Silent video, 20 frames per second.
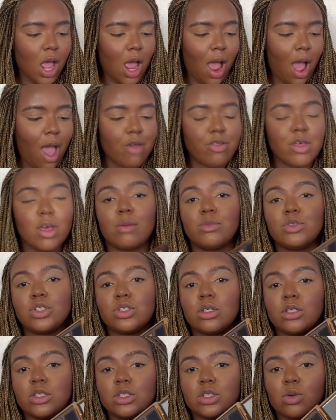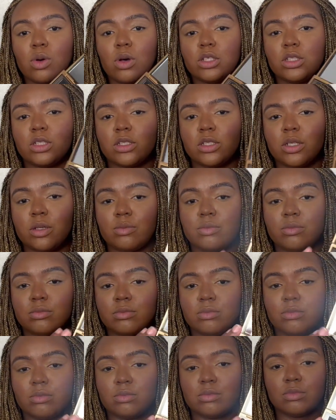I think I'm just gonna swatch
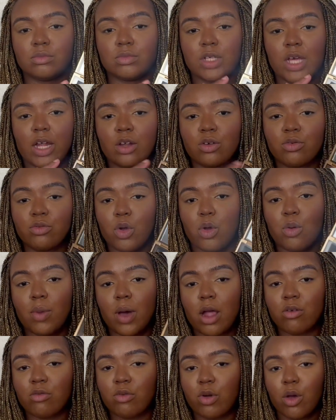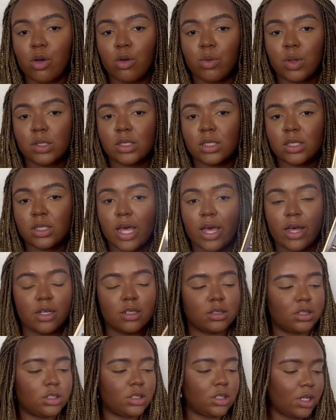them kind of row by row
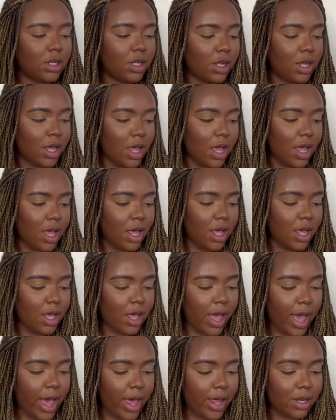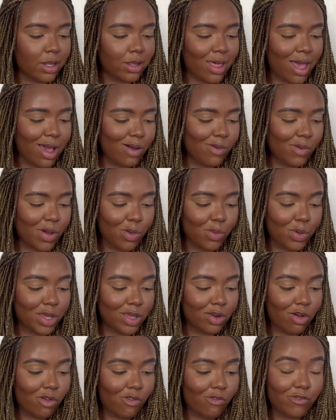instead, and that way we
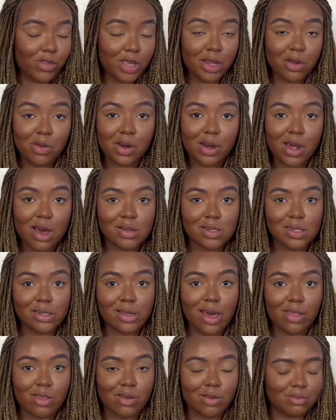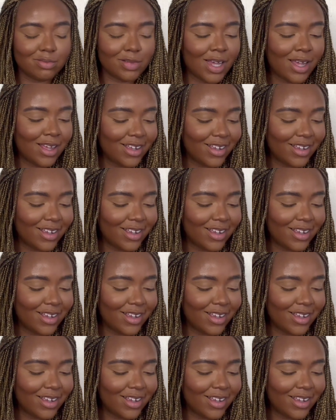can all figure it out together. Living